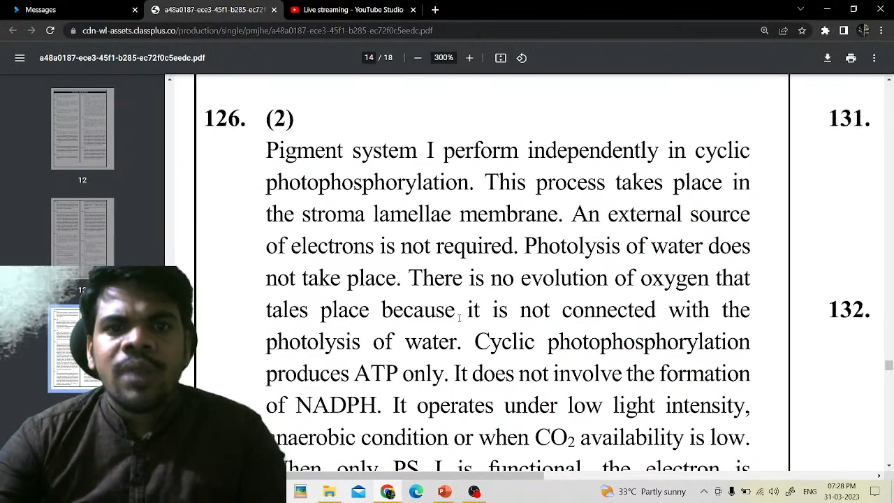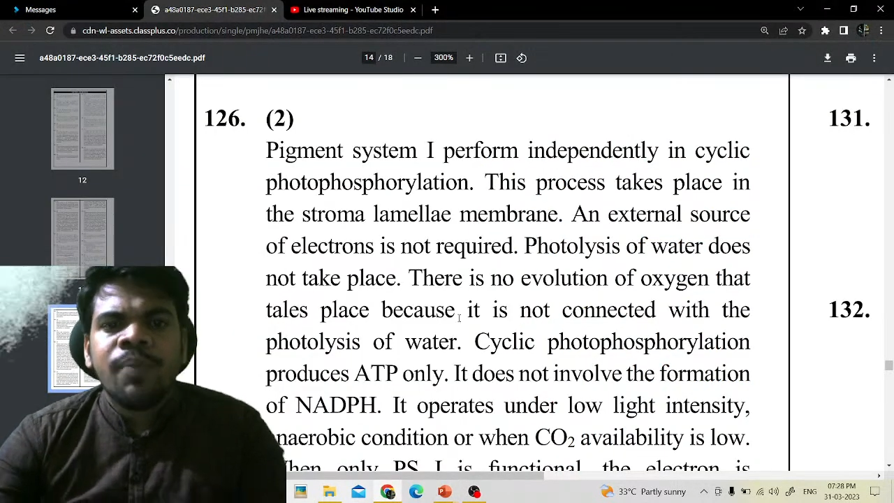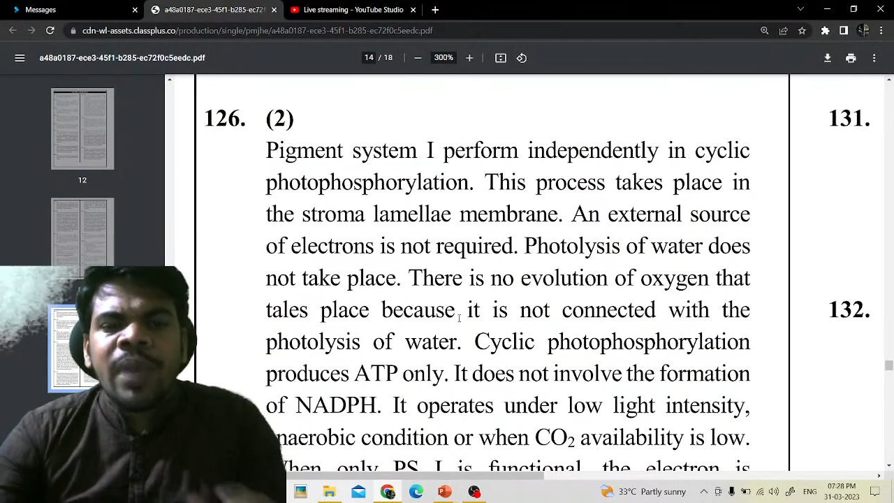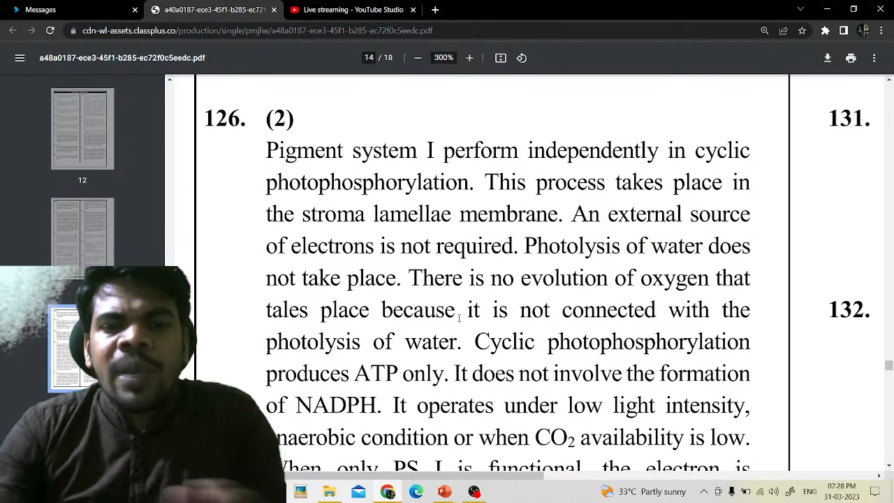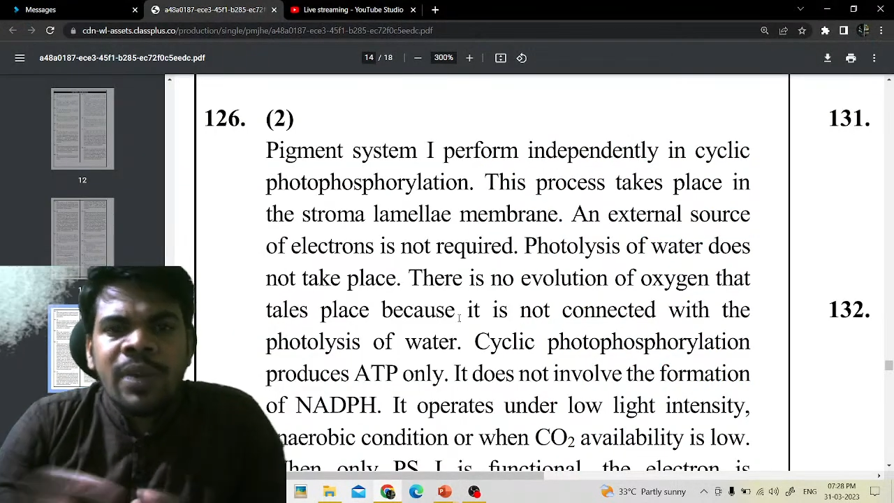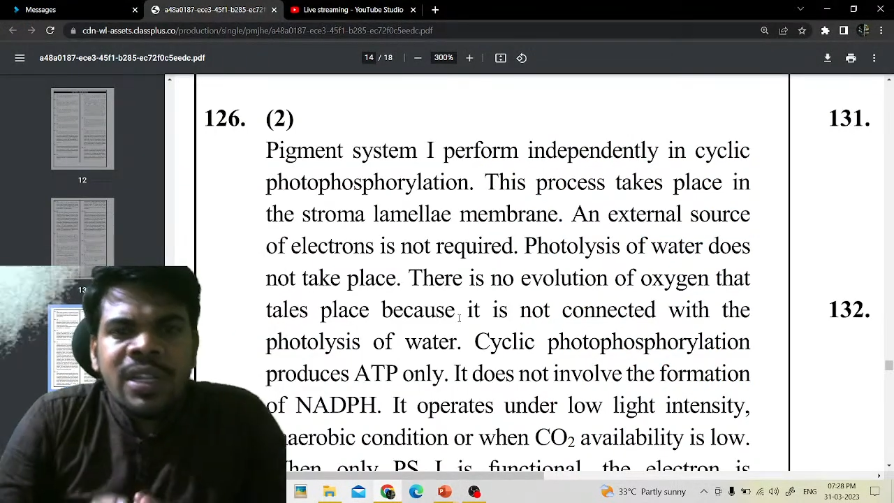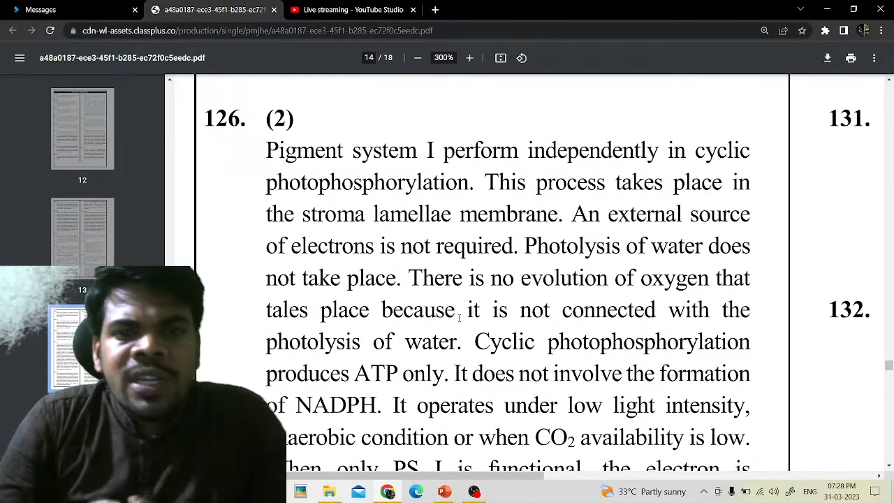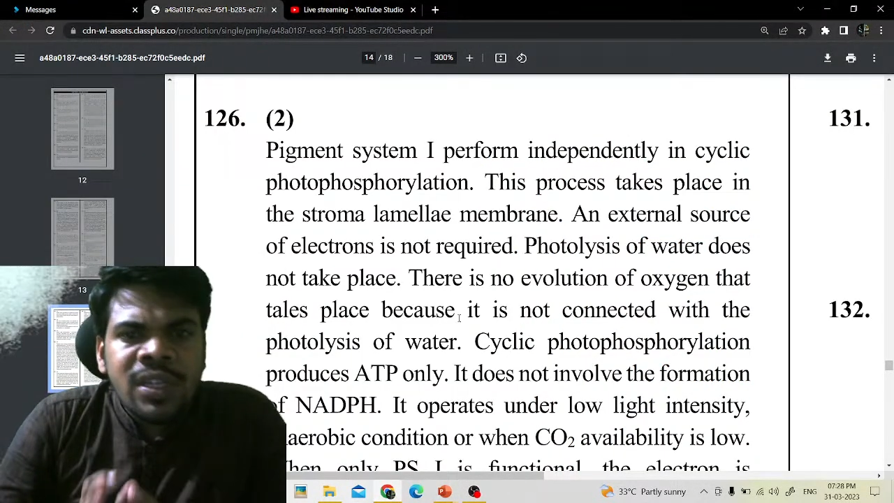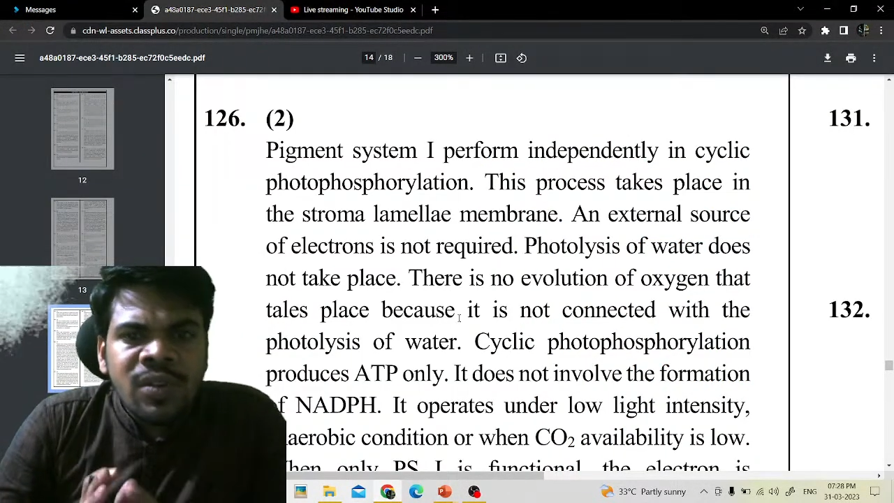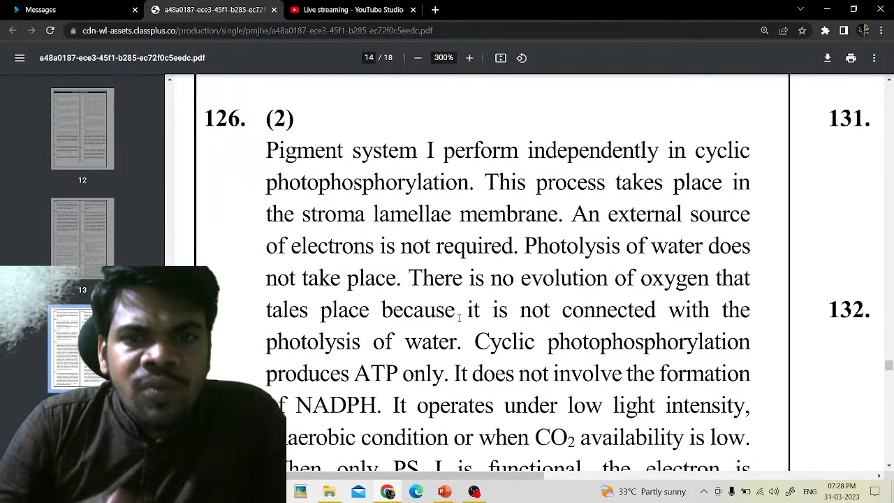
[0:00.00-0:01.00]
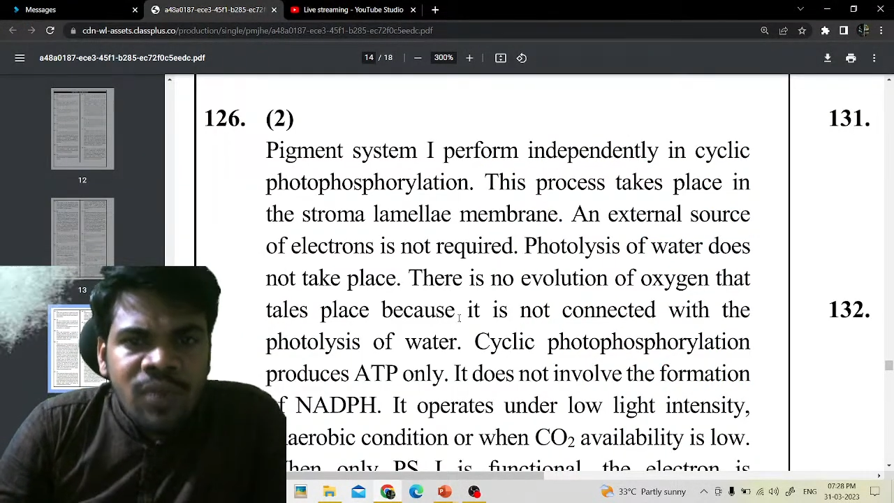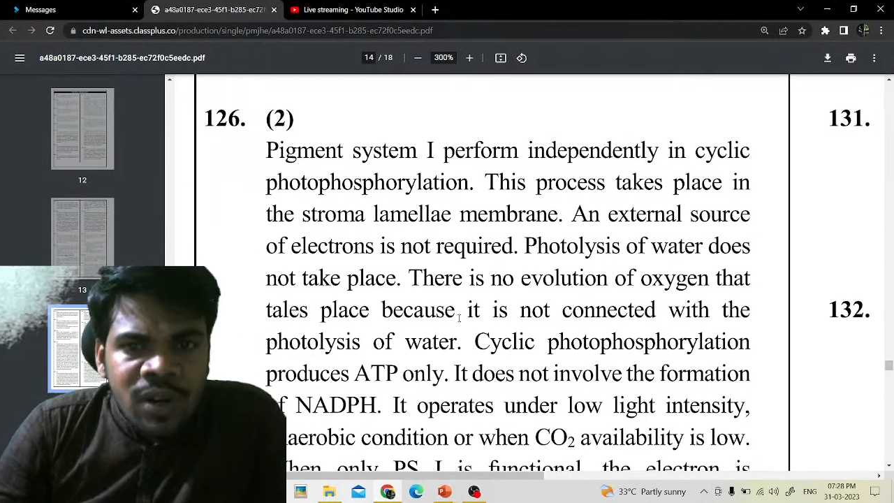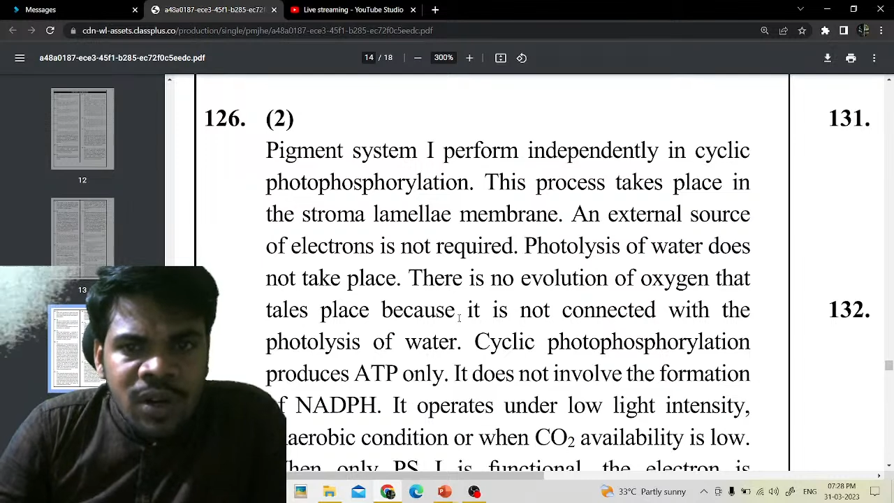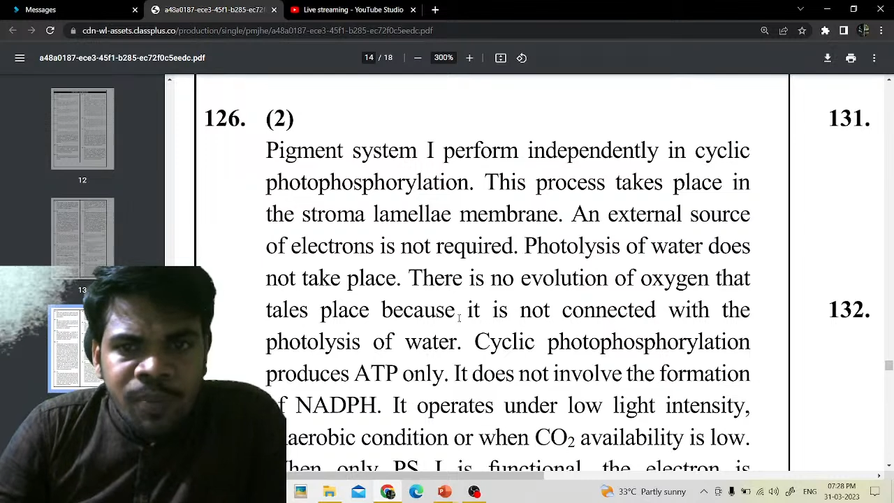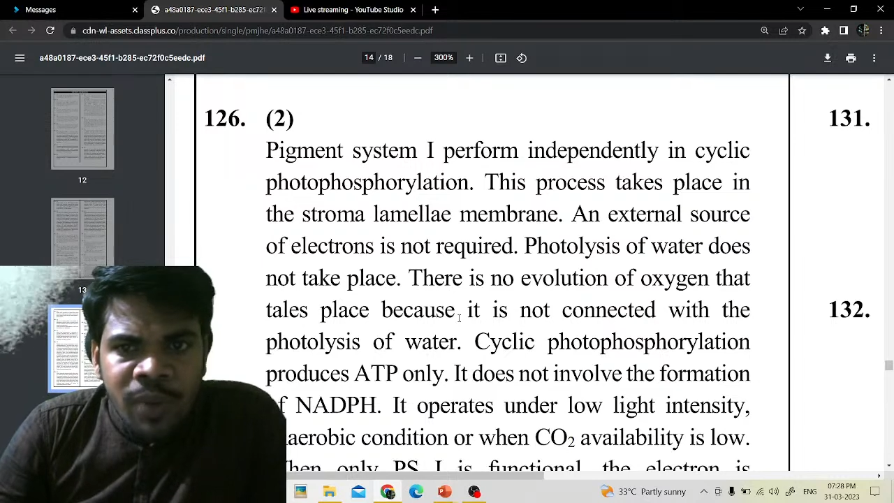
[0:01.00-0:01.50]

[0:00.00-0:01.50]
Pigment system 1